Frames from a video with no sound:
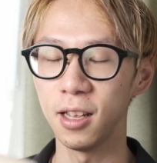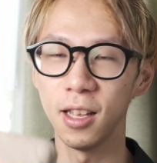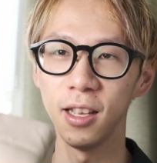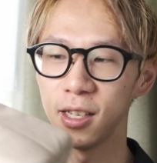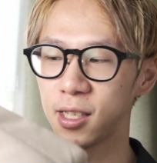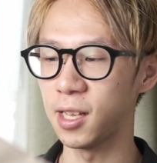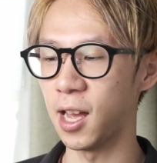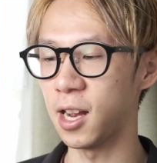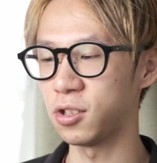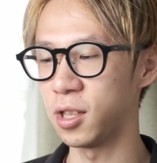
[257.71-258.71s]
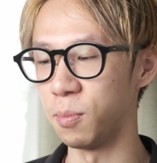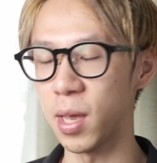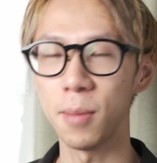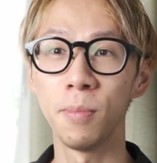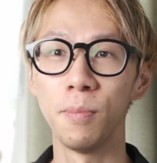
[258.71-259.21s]
is actually the
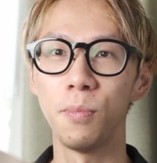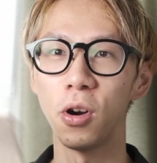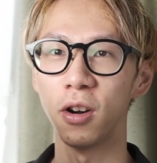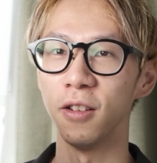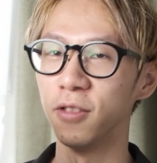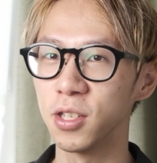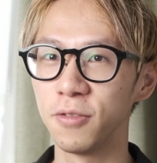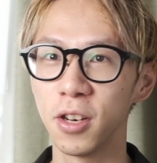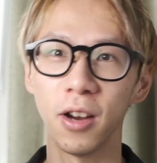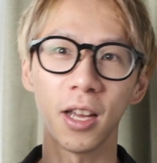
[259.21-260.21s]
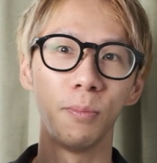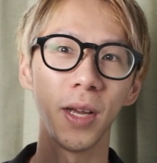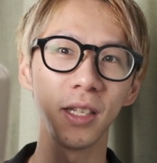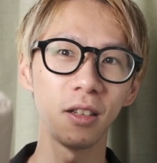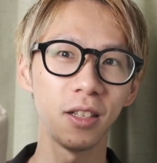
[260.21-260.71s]
main part of this video. I can
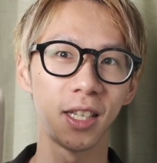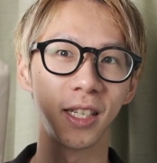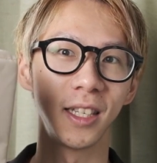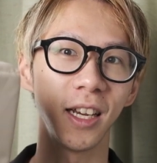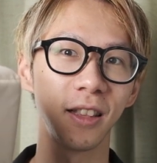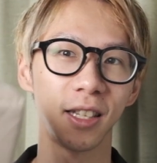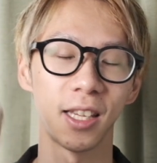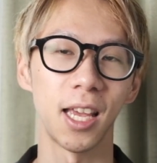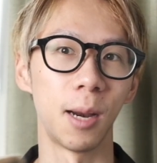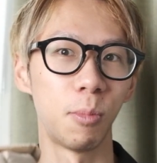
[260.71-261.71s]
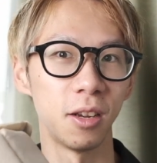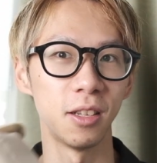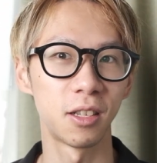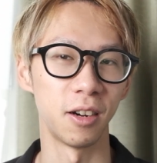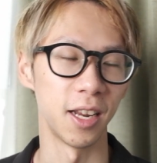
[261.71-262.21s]
basically stick this camera
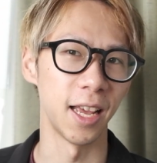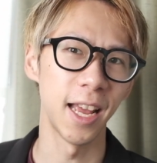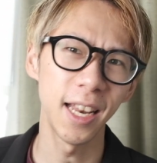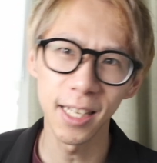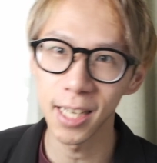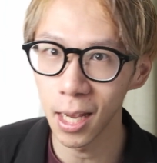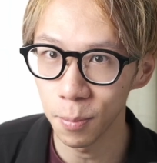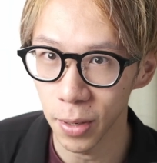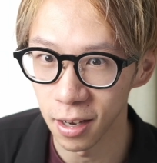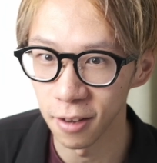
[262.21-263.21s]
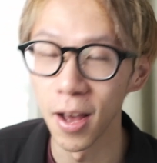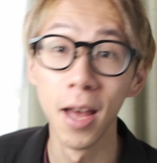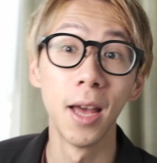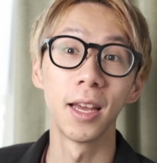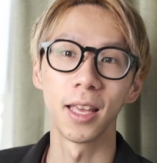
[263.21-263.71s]
insert in any type of
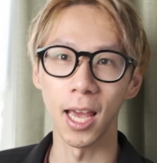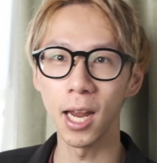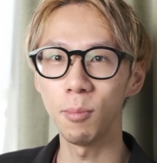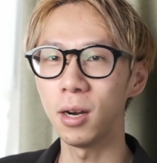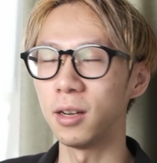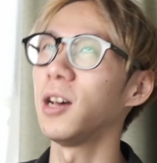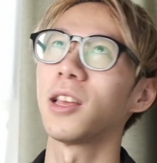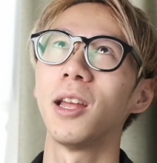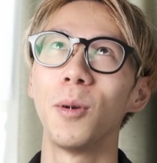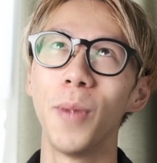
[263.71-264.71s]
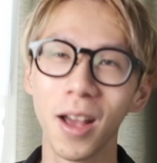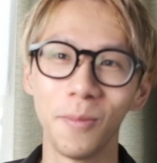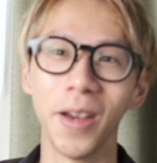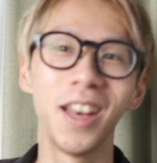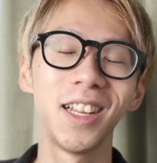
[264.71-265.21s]
not camera bag,
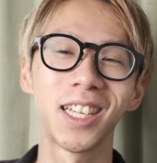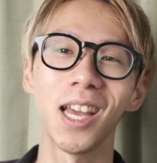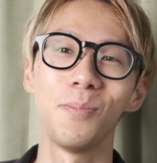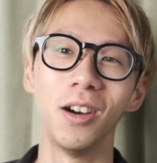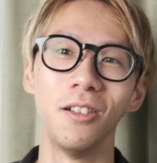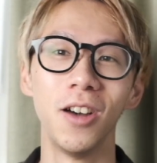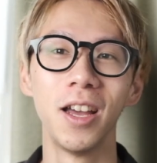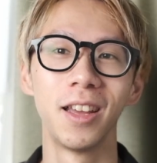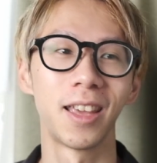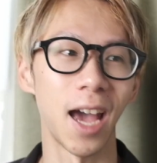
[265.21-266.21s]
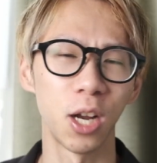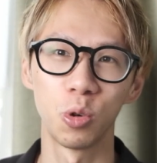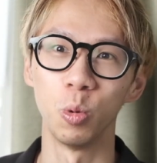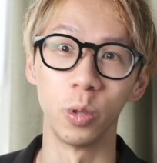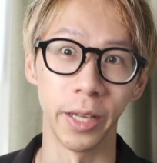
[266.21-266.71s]
but any type of
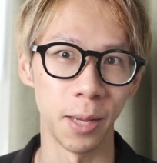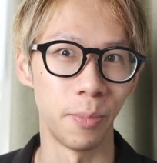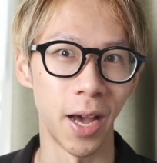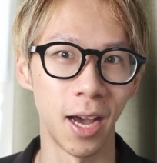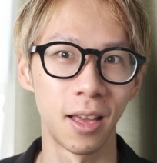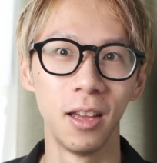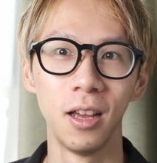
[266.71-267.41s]
casual day bag,